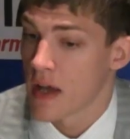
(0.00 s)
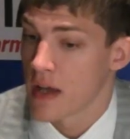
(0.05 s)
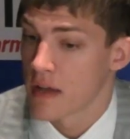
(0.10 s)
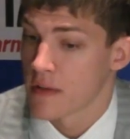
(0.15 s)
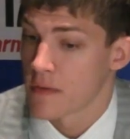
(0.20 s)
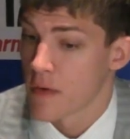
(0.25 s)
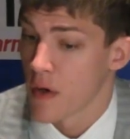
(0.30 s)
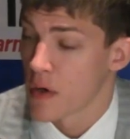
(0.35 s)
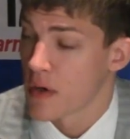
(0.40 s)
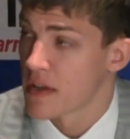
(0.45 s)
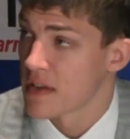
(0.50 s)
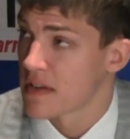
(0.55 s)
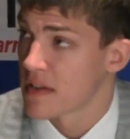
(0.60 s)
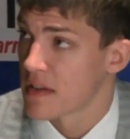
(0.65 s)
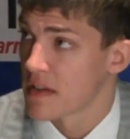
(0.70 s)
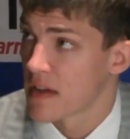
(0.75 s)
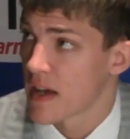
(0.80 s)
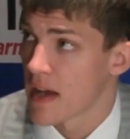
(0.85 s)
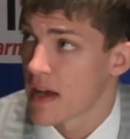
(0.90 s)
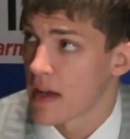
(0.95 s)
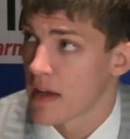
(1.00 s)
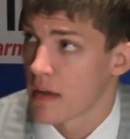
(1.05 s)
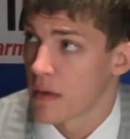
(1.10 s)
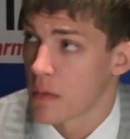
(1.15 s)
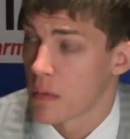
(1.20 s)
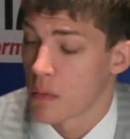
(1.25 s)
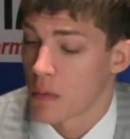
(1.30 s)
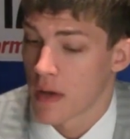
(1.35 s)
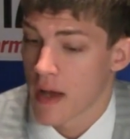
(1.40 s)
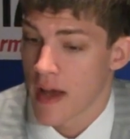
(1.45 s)
as focused as I
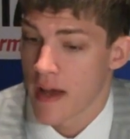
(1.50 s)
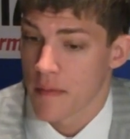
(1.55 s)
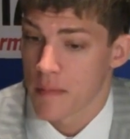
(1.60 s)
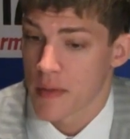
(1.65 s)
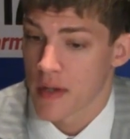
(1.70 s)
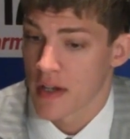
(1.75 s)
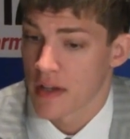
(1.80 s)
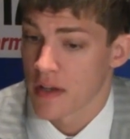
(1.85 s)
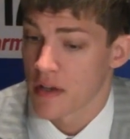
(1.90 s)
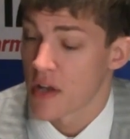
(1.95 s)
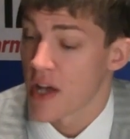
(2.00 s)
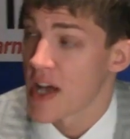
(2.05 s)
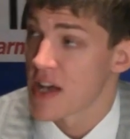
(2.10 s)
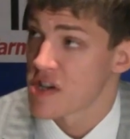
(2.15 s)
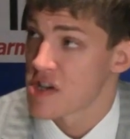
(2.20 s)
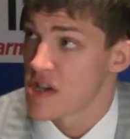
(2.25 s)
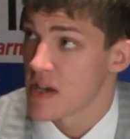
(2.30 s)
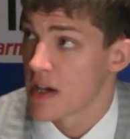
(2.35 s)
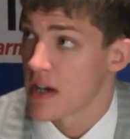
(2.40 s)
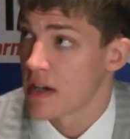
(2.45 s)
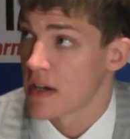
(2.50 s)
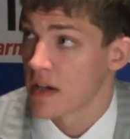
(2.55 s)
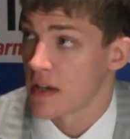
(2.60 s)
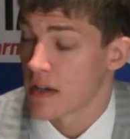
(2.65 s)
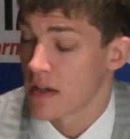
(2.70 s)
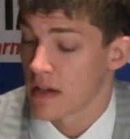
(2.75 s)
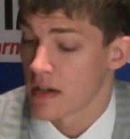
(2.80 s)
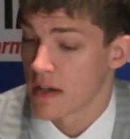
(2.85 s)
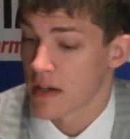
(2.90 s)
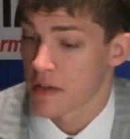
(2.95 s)
have been in the last year, and,
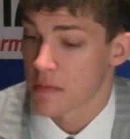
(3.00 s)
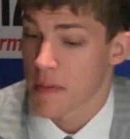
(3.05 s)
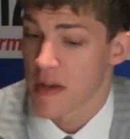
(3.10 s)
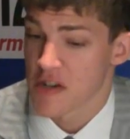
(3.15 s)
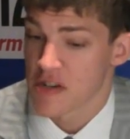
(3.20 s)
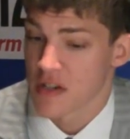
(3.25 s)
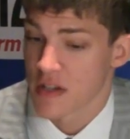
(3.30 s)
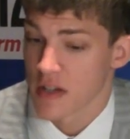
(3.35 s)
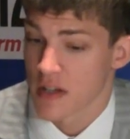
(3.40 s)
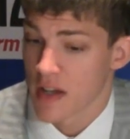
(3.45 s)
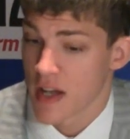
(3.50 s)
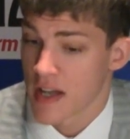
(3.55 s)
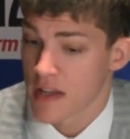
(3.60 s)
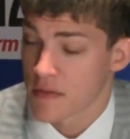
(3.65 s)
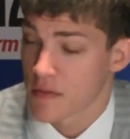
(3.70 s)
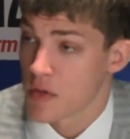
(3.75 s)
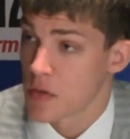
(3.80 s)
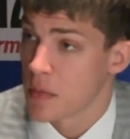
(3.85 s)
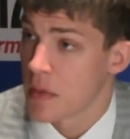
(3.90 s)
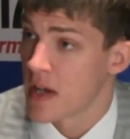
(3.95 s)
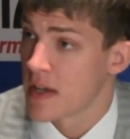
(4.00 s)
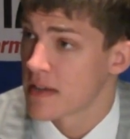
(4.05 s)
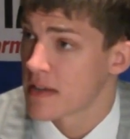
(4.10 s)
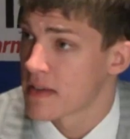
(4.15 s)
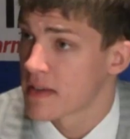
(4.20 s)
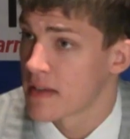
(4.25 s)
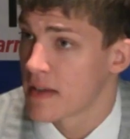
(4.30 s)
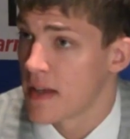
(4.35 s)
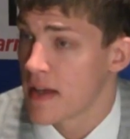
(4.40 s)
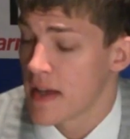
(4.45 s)
and especially in the last few
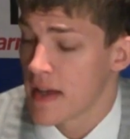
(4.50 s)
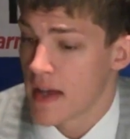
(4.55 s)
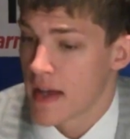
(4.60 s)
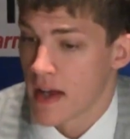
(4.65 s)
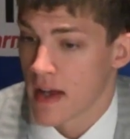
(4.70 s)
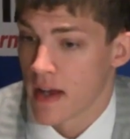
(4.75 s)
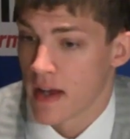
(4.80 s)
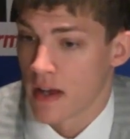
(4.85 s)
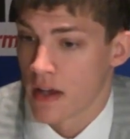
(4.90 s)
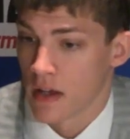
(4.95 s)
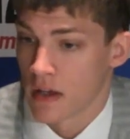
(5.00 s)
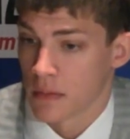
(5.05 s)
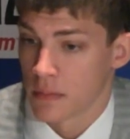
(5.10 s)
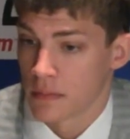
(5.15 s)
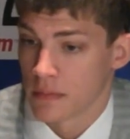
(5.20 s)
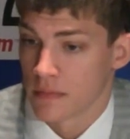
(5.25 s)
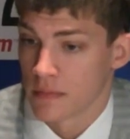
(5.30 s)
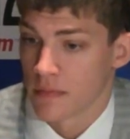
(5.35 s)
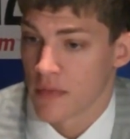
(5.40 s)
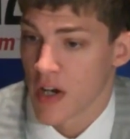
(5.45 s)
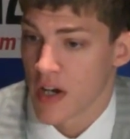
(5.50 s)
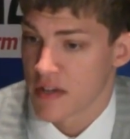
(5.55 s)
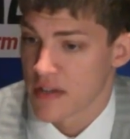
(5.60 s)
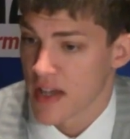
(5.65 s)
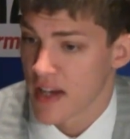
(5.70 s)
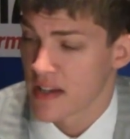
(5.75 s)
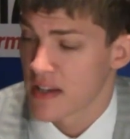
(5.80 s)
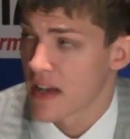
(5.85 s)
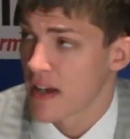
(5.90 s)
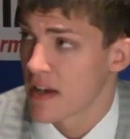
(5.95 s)
months. Um, very
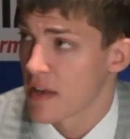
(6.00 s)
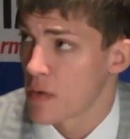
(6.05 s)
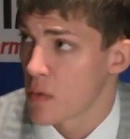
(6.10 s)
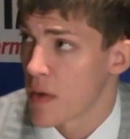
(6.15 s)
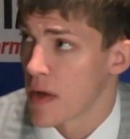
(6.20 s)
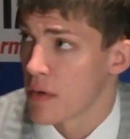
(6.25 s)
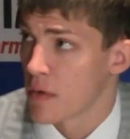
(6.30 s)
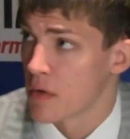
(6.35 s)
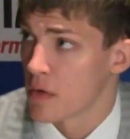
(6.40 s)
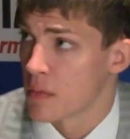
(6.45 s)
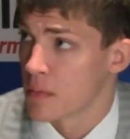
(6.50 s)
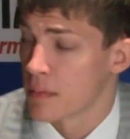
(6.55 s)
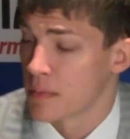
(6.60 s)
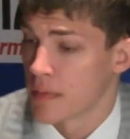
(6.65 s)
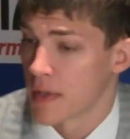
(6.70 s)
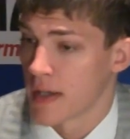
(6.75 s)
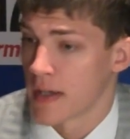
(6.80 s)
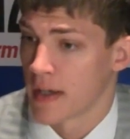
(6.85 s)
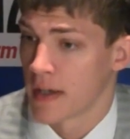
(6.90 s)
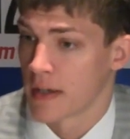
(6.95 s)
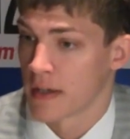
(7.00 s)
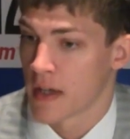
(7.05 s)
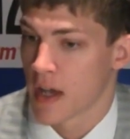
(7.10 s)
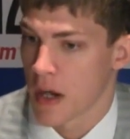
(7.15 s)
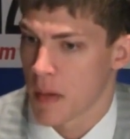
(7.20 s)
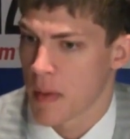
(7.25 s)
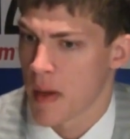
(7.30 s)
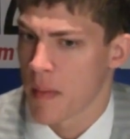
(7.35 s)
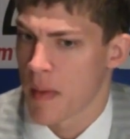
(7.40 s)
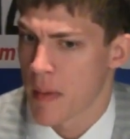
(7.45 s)
dedicated to the weight room. Uh,
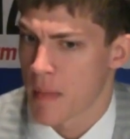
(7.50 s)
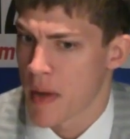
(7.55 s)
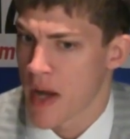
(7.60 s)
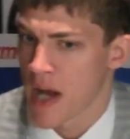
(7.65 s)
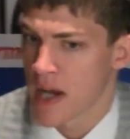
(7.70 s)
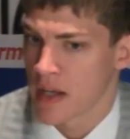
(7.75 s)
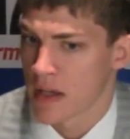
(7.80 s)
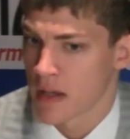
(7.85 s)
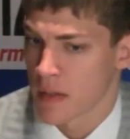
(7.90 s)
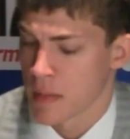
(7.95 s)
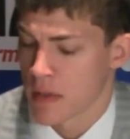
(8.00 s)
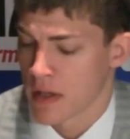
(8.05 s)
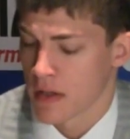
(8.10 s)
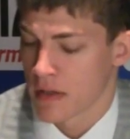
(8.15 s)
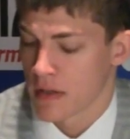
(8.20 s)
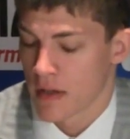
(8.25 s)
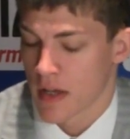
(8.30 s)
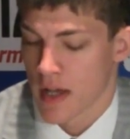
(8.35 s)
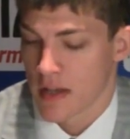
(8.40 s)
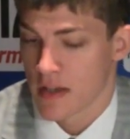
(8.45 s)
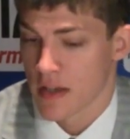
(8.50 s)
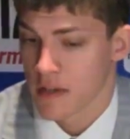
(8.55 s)
care about my body. I mean, at